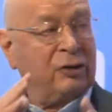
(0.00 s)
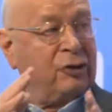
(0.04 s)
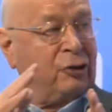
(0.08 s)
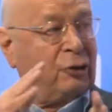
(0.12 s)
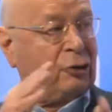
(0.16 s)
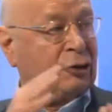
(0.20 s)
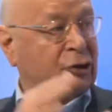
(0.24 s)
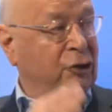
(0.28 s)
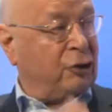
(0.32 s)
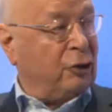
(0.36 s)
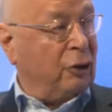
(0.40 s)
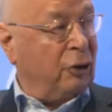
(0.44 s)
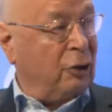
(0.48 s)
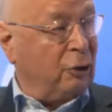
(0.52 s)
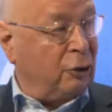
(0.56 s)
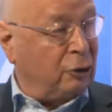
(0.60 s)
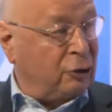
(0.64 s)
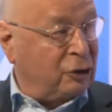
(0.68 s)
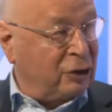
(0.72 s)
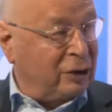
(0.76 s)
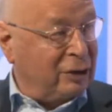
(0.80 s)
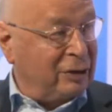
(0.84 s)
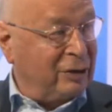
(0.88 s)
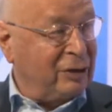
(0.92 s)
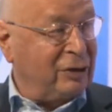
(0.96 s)

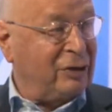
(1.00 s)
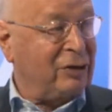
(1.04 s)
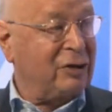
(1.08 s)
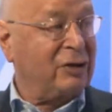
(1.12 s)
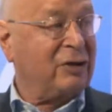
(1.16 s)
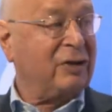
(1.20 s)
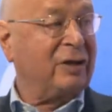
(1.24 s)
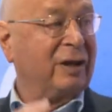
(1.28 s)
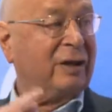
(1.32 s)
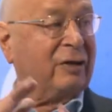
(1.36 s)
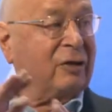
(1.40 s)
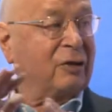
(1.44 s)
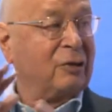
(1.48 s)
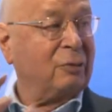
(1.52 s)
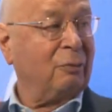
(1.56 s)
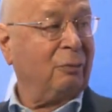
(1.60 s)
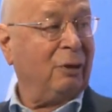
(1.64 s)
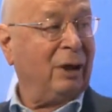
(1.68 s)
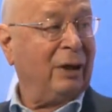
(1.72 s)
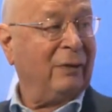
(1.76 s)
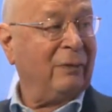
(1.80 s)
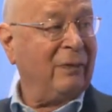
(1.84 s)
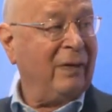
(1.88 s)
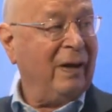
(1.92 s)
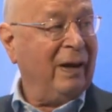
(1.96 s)
sociologists and so
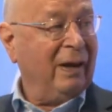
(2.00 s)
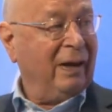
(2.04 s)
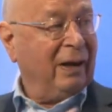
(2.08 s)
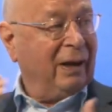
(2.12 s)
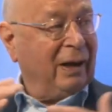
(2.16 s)
on.